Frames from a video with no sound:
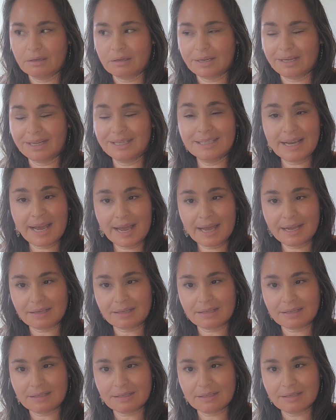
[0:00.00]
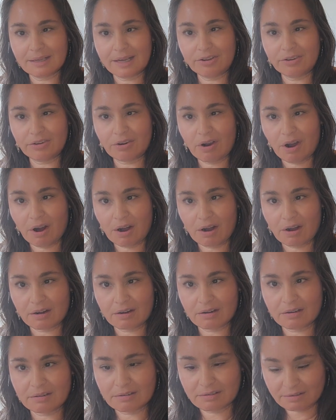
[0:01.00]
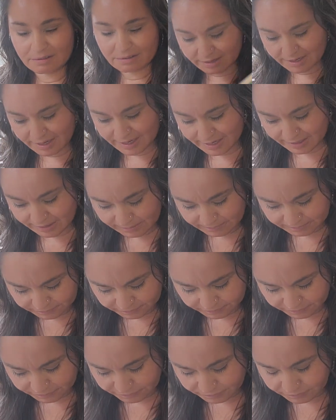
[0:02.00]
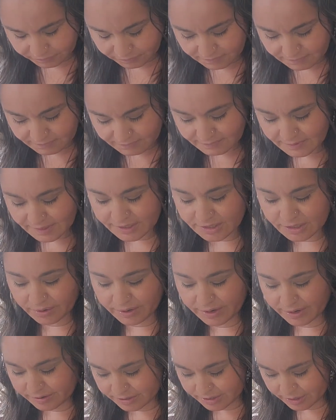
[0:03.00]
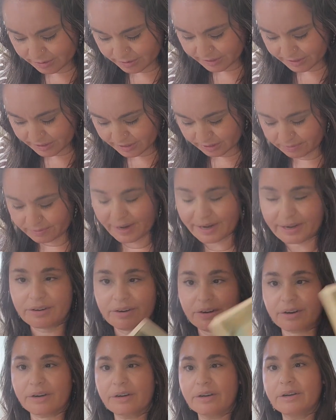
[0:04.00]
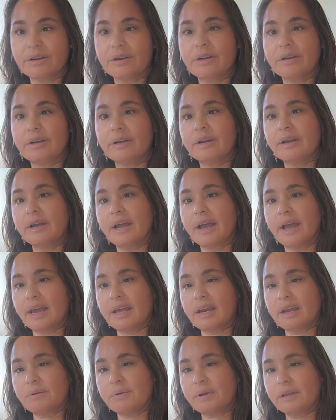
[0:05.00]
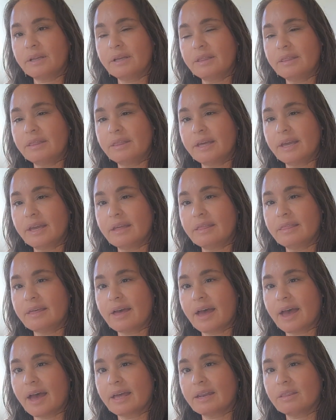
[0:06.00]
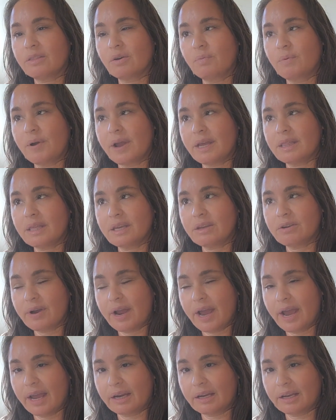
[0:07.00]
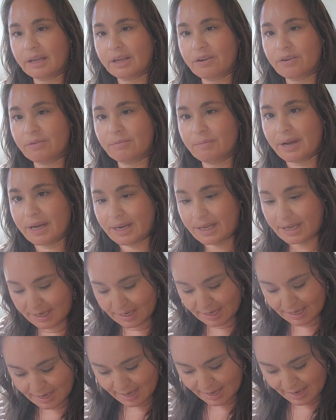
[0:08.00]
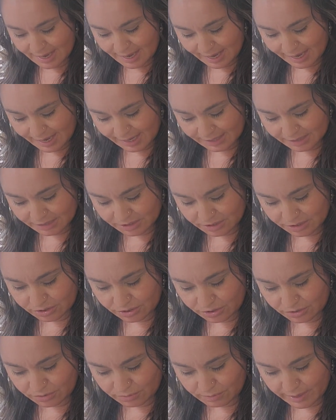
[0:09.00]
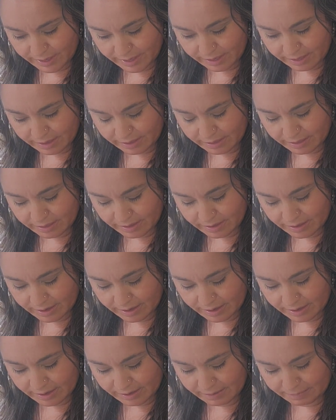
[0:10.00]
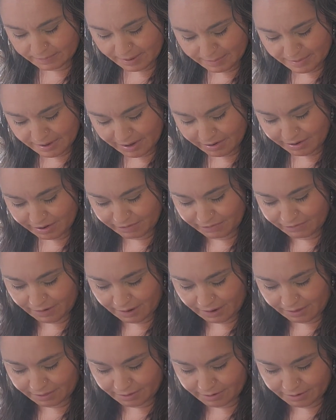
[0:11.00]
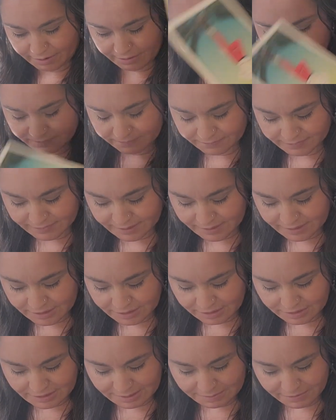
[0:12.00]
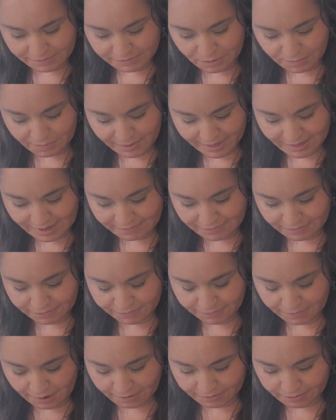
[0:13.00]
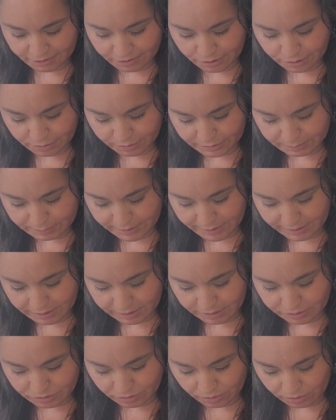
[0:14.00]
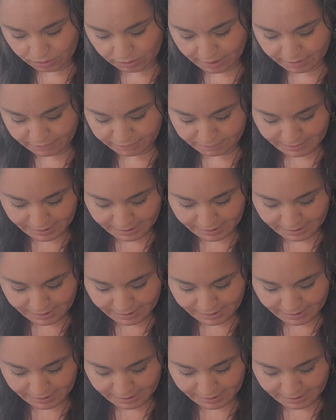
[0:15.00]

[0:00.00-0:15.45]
content in your heart, right? So here's you in surrender. And I really think that the way that you're handling your money has to do with, I'm hearing father. So some of you might have a father who has been in control of